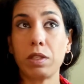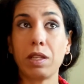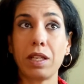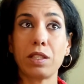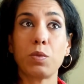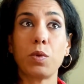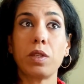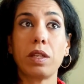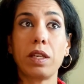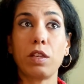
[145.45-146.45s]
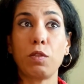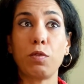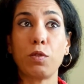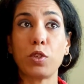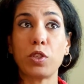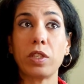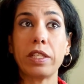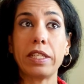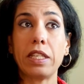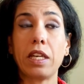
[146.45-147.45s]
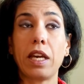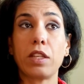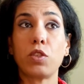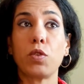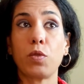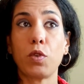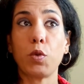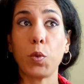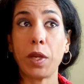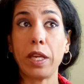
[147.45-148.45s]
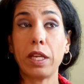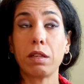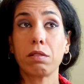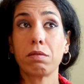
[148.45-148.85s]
The last one I unfortunately had to throw away